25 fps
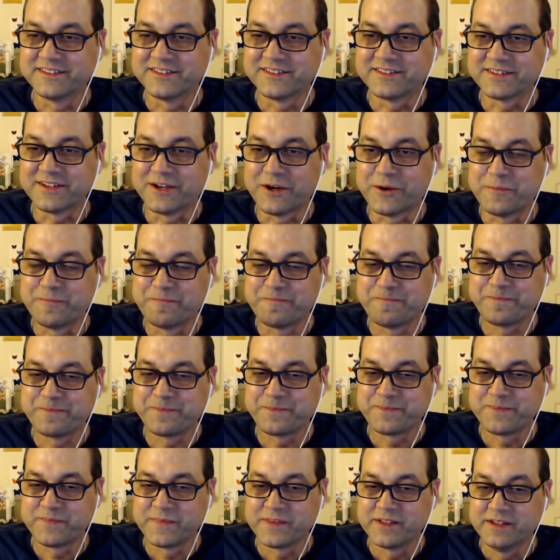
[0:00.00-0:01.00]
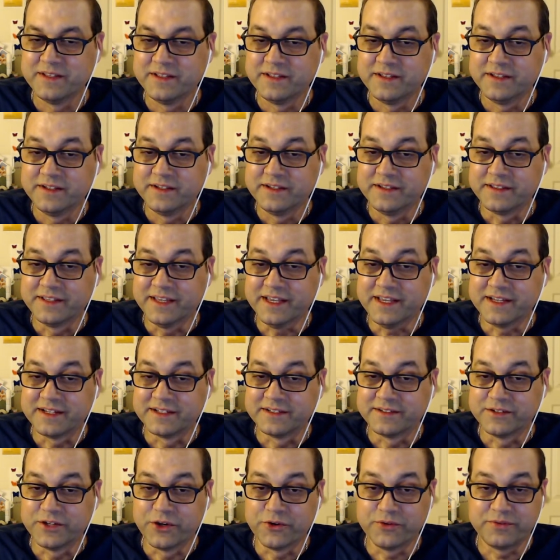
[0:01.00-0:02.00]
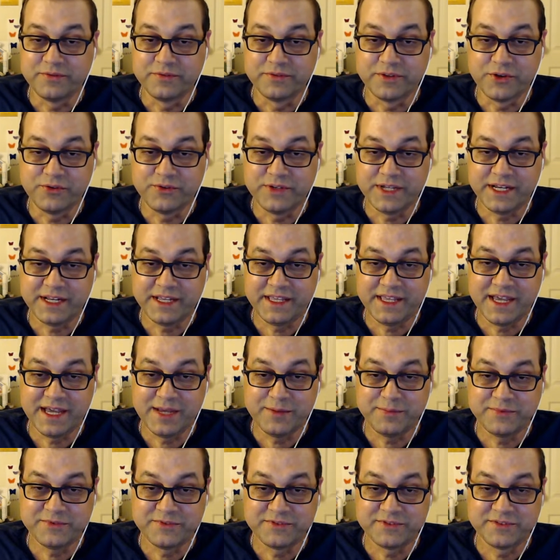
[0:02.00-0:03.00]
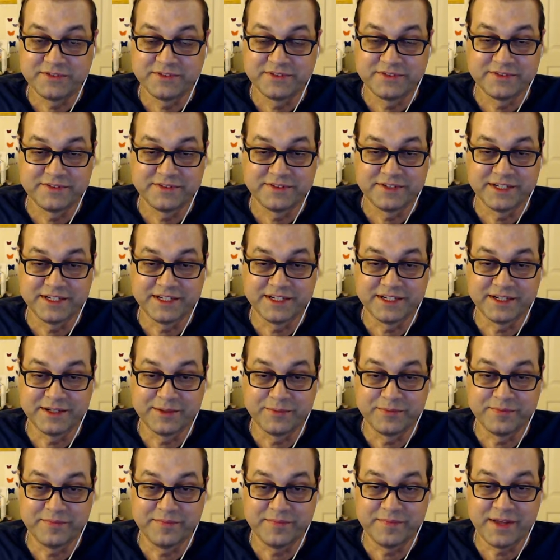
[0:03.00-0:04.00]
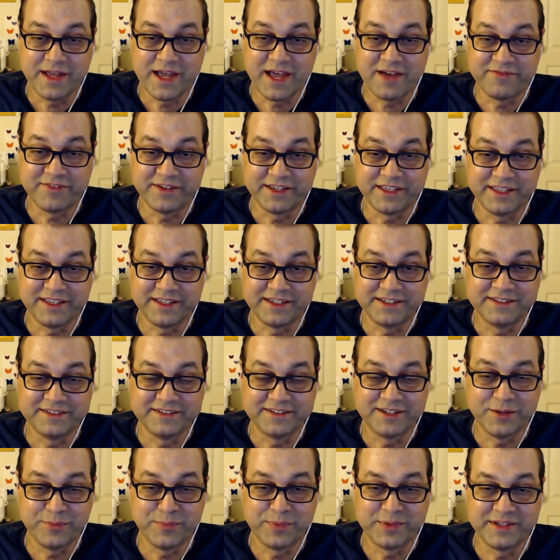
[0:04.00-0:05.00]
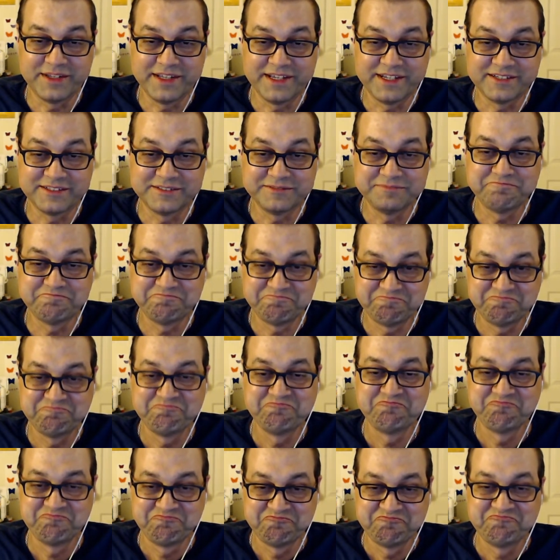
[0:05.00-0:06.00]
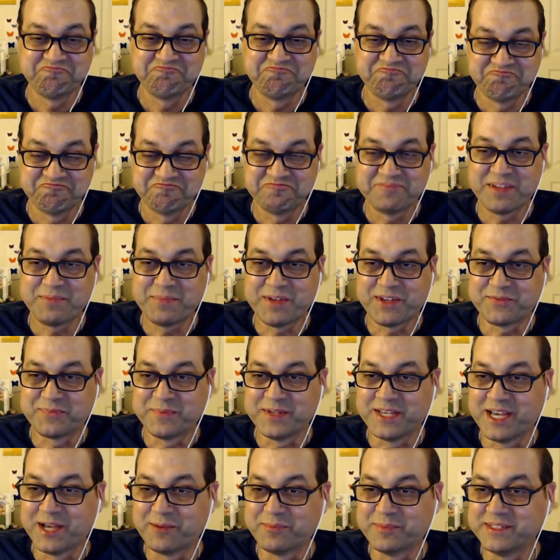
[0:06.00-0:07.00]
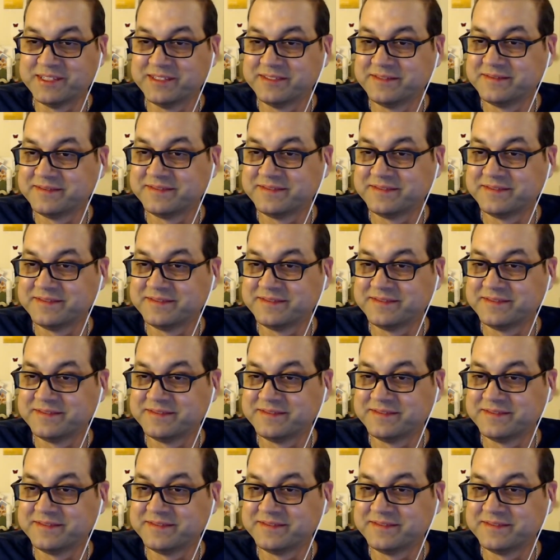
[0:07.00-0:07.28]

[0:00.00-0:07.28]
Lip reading: So yeah, no data caps, half a gig up and down. That makes me happy.